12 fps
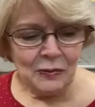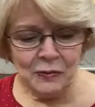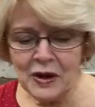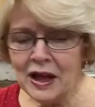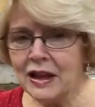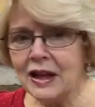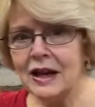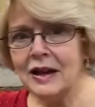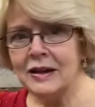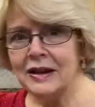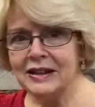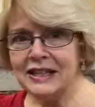Well,
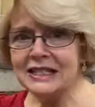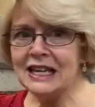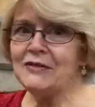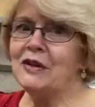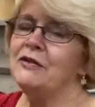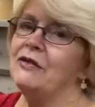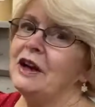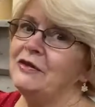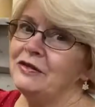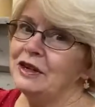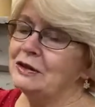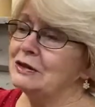let's have our five
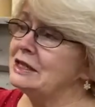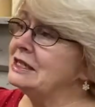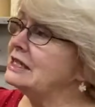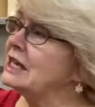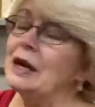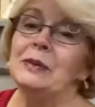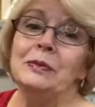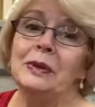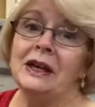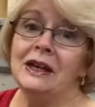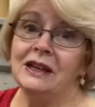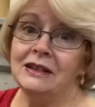fingers this time
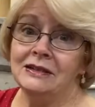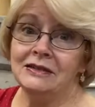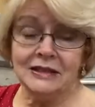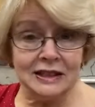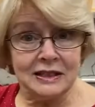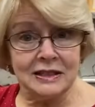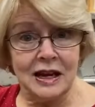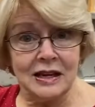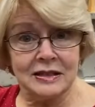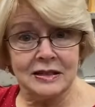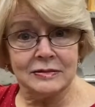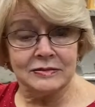be little
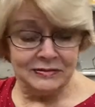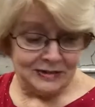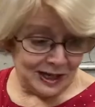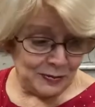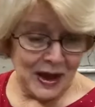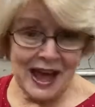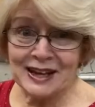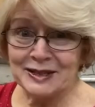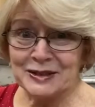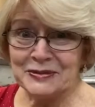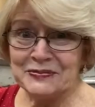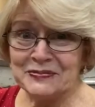ducks, like
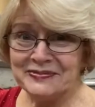Max.